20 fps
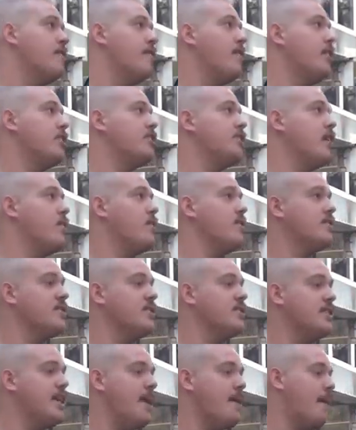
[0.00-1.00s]
Very generous,
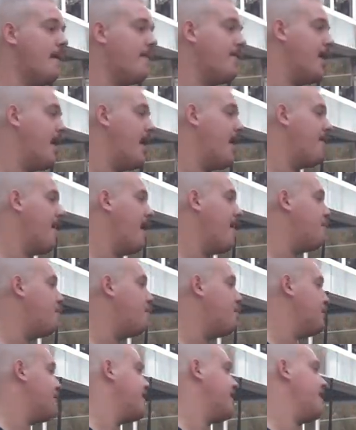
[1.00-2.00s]
the team up there, and they have
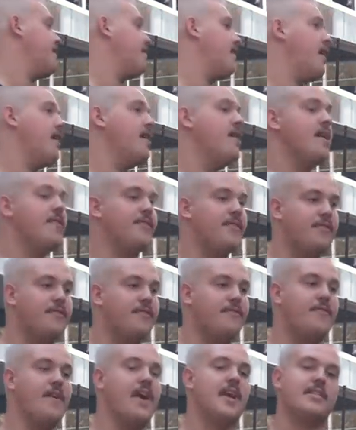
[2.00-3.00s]
put together this
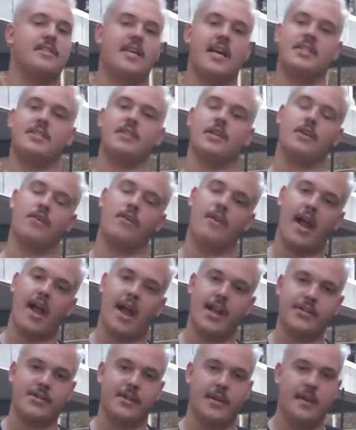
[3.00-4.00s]
fantastic
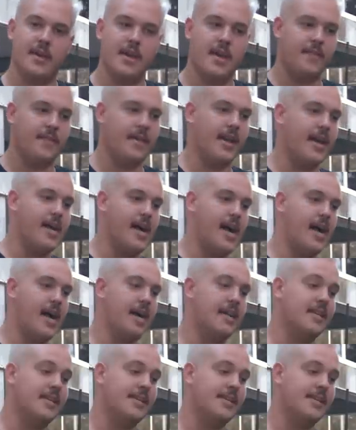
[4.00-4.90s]
creation that uh,